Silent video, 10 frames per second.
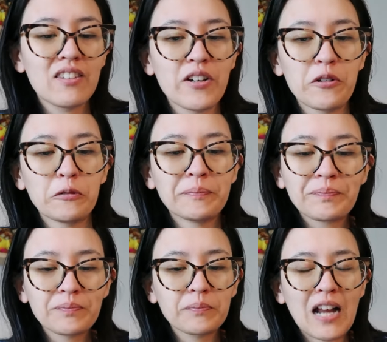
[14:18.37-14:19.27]
So
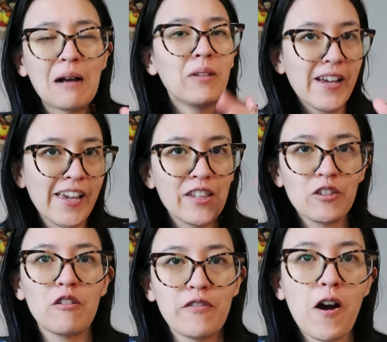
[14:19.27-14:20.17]
I'm liking
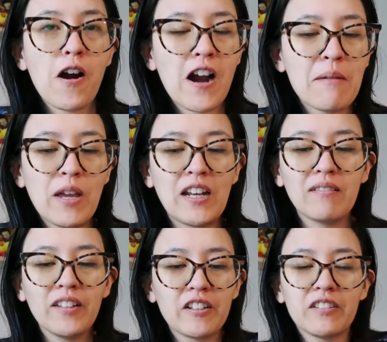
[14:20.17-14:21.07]
it so far. I
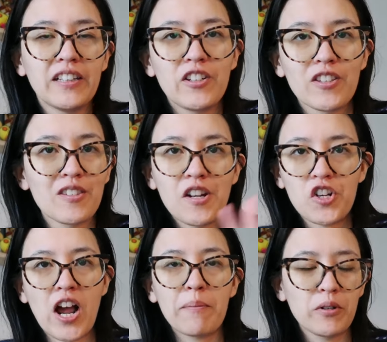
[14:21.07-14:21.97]
mean, literally just a
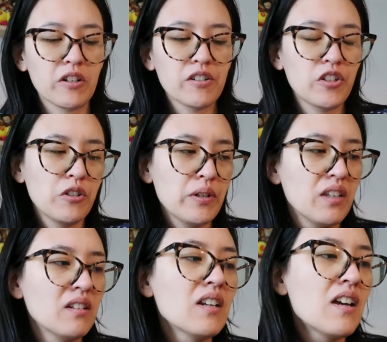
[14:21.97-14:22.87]
chapter or two
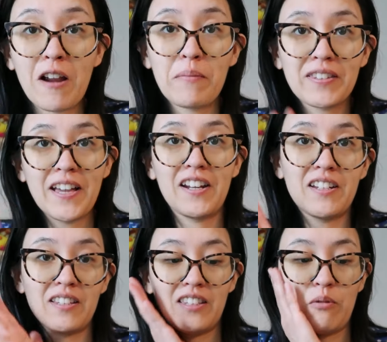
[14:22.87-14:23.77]
in, but I'm
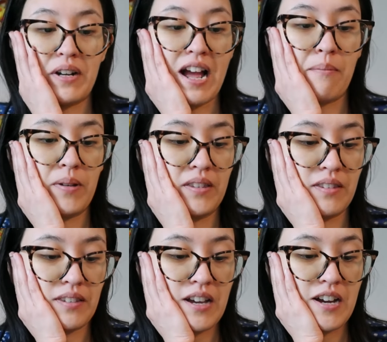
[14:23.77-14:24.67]
excited to see what
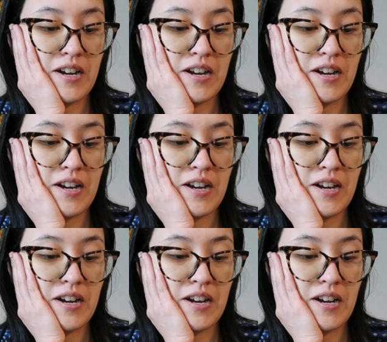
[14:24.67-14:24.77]
happens.